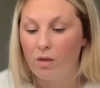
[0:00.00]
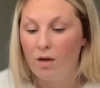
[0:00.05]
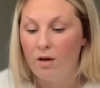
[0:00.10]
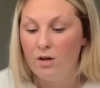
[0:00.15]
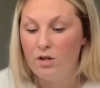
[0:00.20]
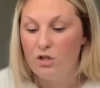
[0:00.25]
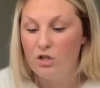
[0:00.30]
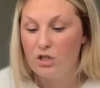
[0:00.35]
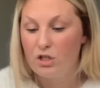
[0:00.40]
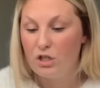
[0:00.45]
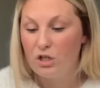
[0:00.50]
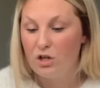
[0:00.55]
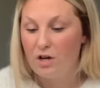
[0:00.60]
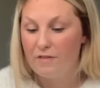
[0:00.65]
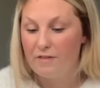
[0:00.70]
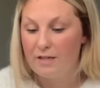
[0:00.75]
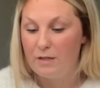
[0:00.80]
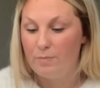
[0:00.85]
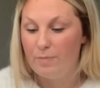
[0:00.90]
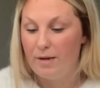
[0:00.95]
Just look at
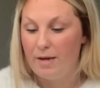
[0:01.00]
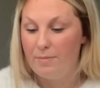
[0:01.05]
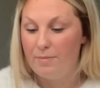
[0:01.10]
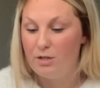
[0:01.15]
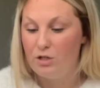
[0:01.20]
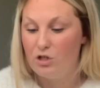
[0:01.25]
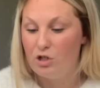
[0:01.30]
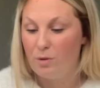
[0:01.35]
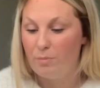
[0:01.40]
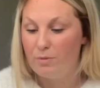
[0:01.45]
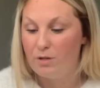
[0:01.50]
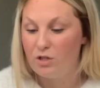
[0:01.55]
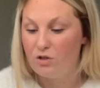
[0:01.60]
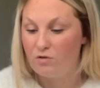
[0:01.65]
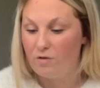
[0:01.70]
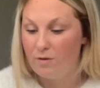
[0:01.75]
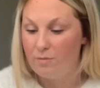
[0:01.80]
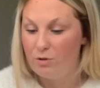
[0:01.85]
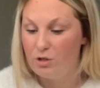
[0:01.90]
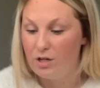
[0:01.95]
this baby's job
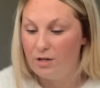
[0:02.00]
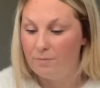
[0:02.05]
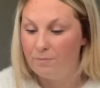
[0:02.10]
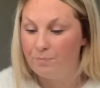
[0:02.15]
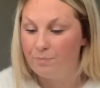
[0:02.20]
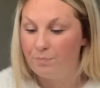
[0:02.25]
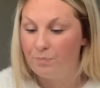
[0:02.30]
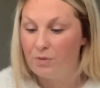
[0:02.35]
description.